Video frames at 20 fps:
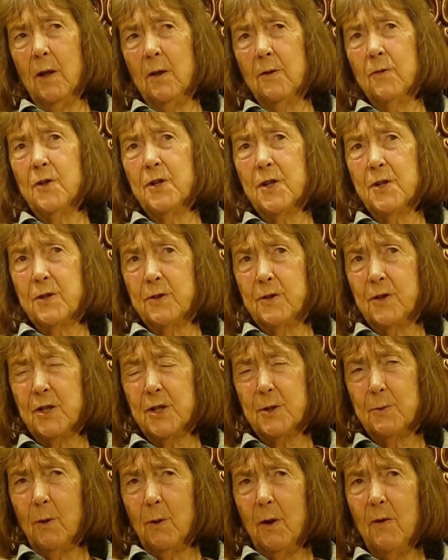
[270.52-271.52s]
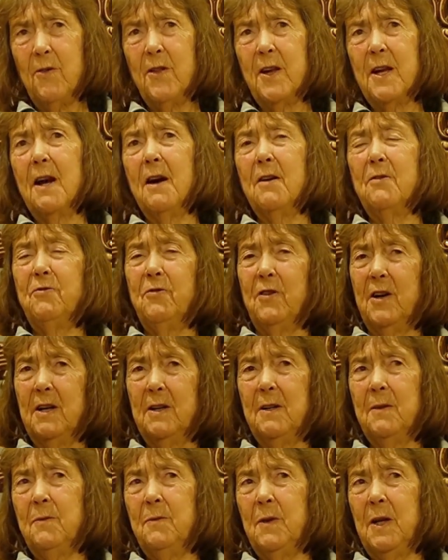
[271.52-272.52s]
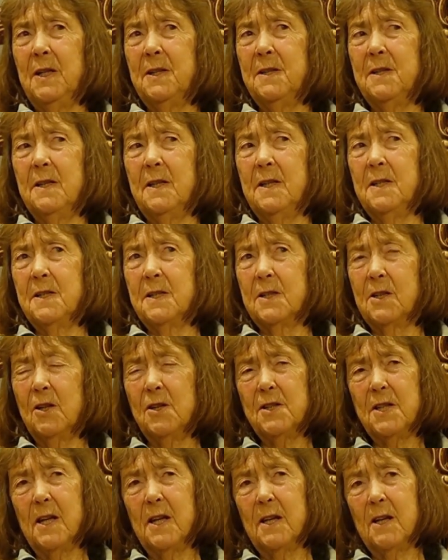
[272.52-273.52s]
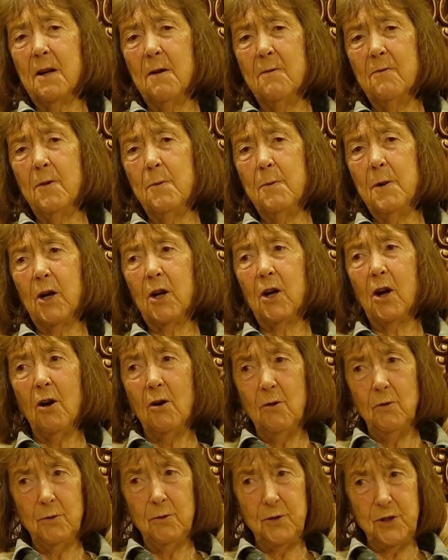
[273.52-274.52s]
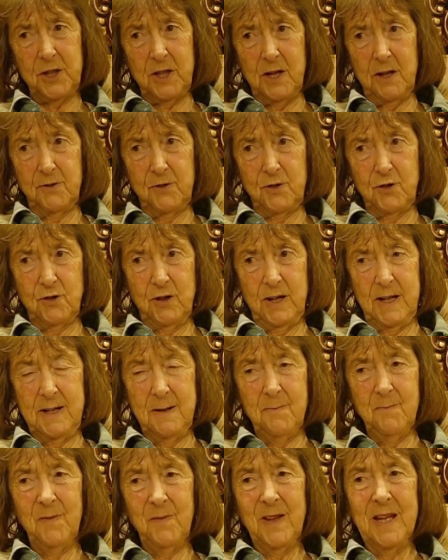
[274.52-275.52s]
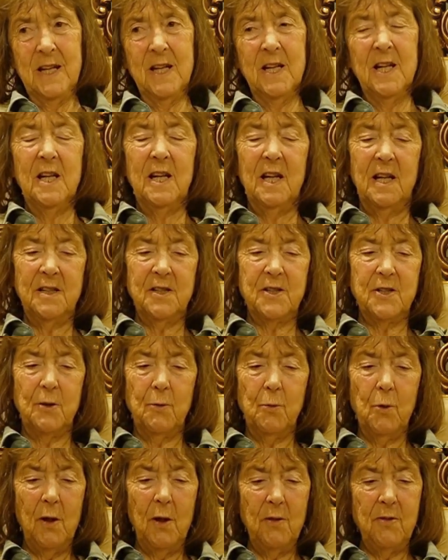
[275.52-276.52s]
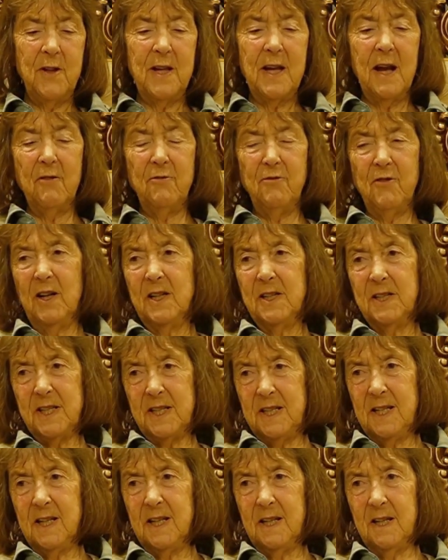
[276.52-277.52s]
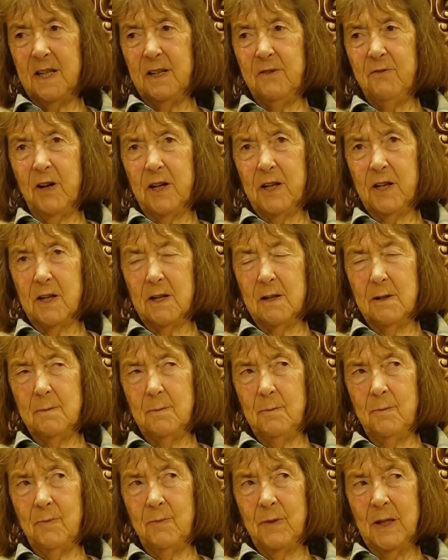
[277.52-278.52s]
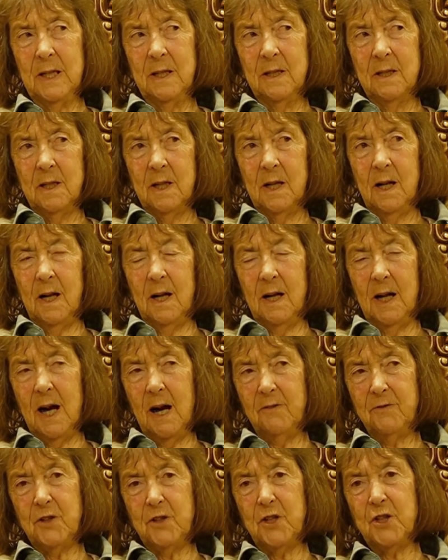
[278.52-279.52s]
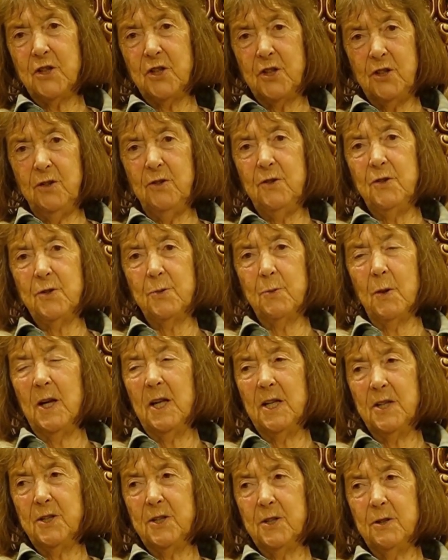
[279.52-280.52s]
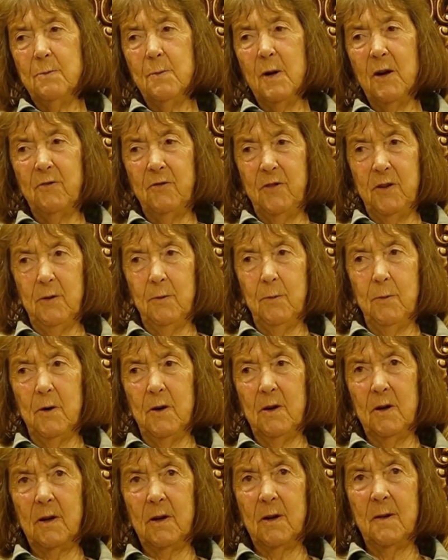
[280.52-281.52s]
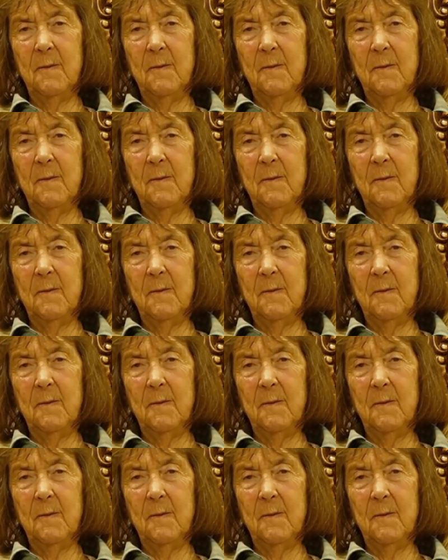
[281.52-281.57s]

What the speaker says: There's one thing I find, it's because I come from a cold country, and so one thing I find here, if I have to choose when I do my field work.